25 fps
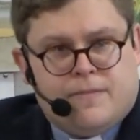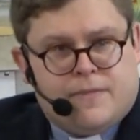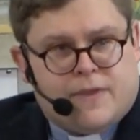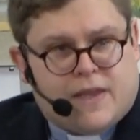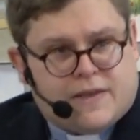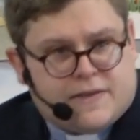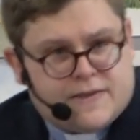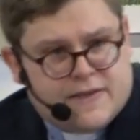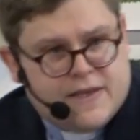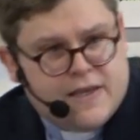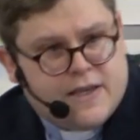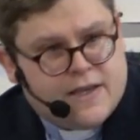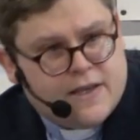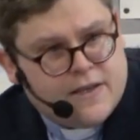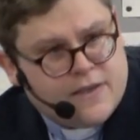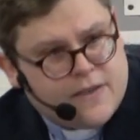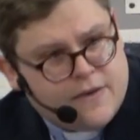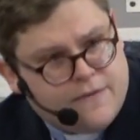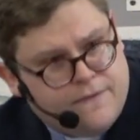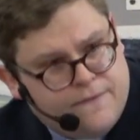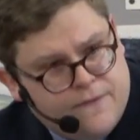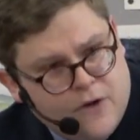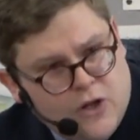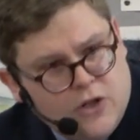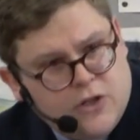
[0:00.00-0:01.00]
They're seeking the
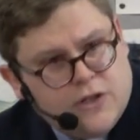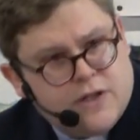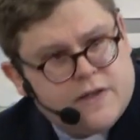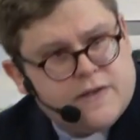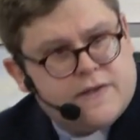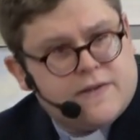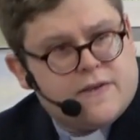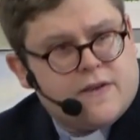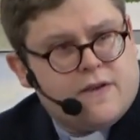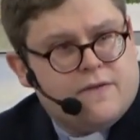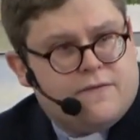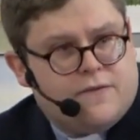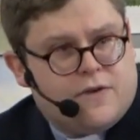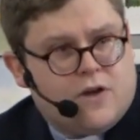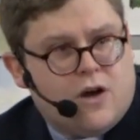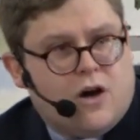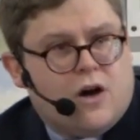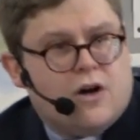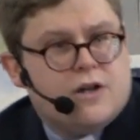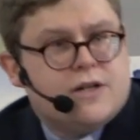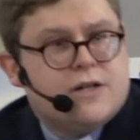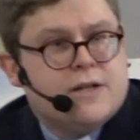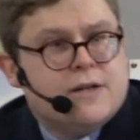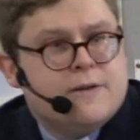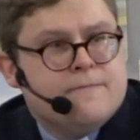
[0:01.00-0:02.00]
fullness of
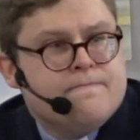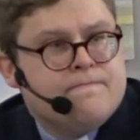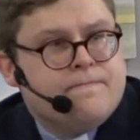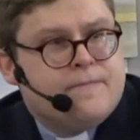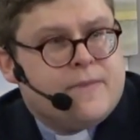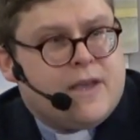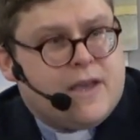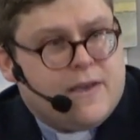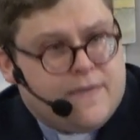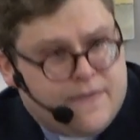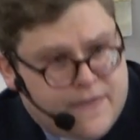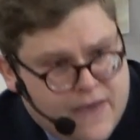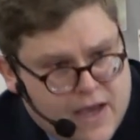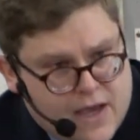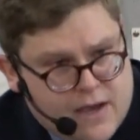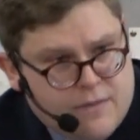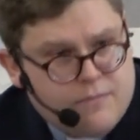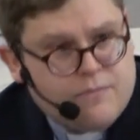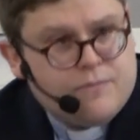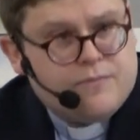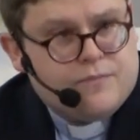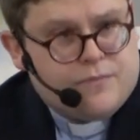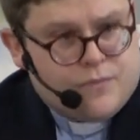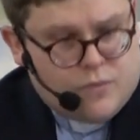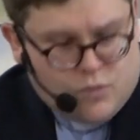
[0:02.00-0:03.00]
God in that
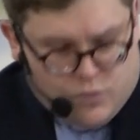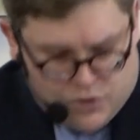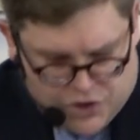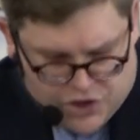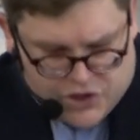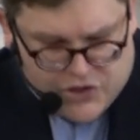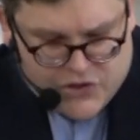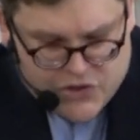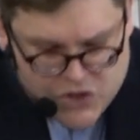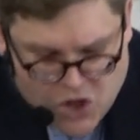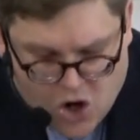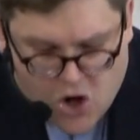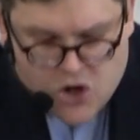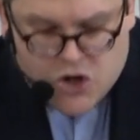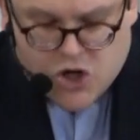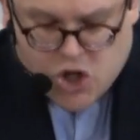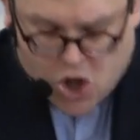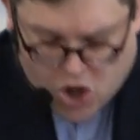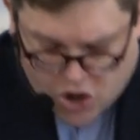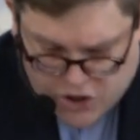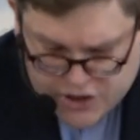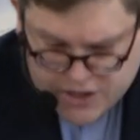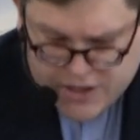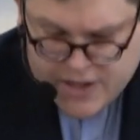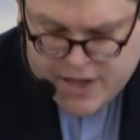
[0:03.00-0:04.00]
which is not
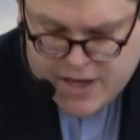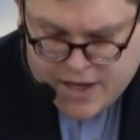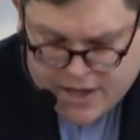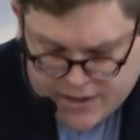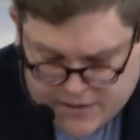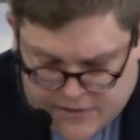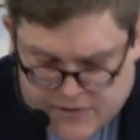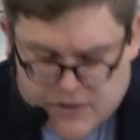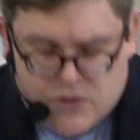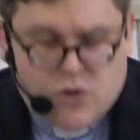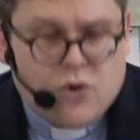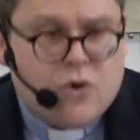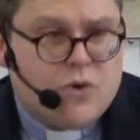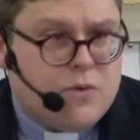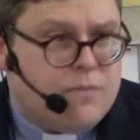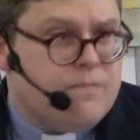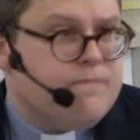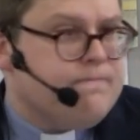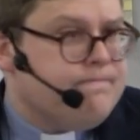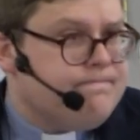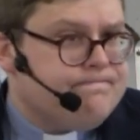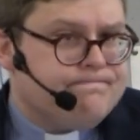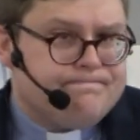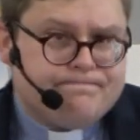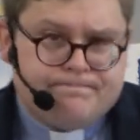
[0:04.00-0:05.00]
God, and so
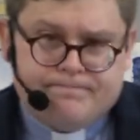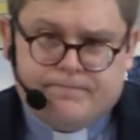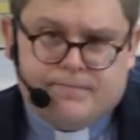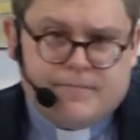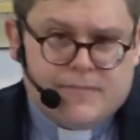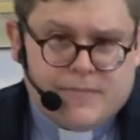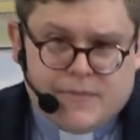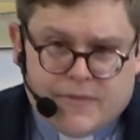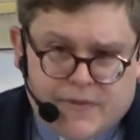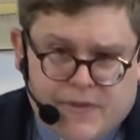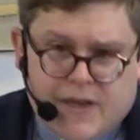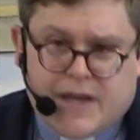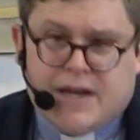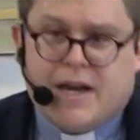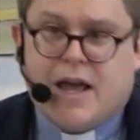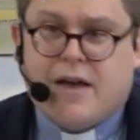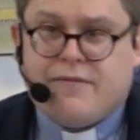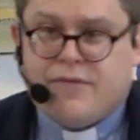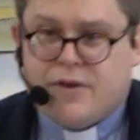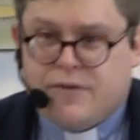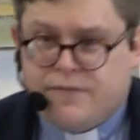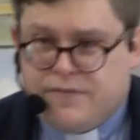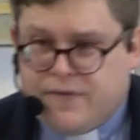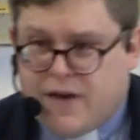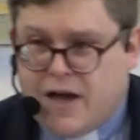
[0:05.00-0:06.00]
they
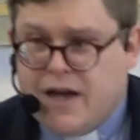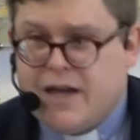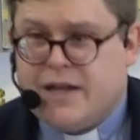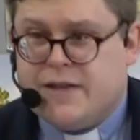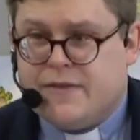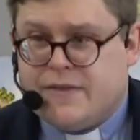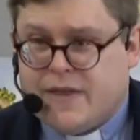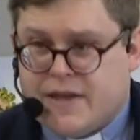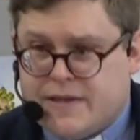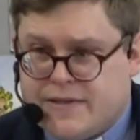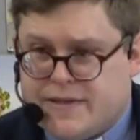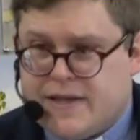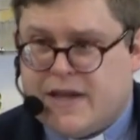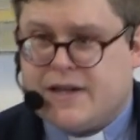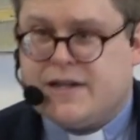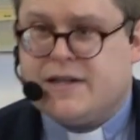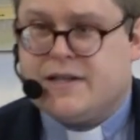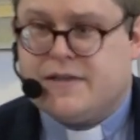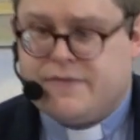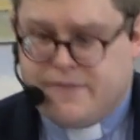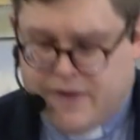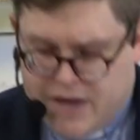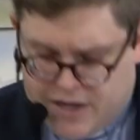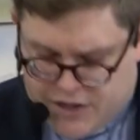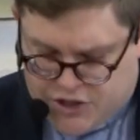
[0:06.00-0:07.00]
never find their
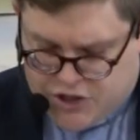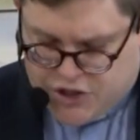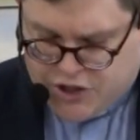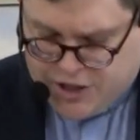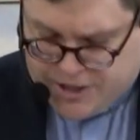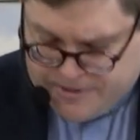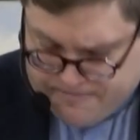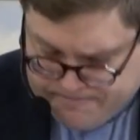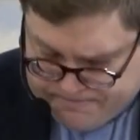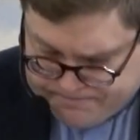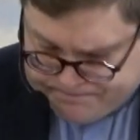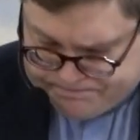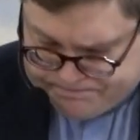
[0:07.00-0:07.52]
satisfaction.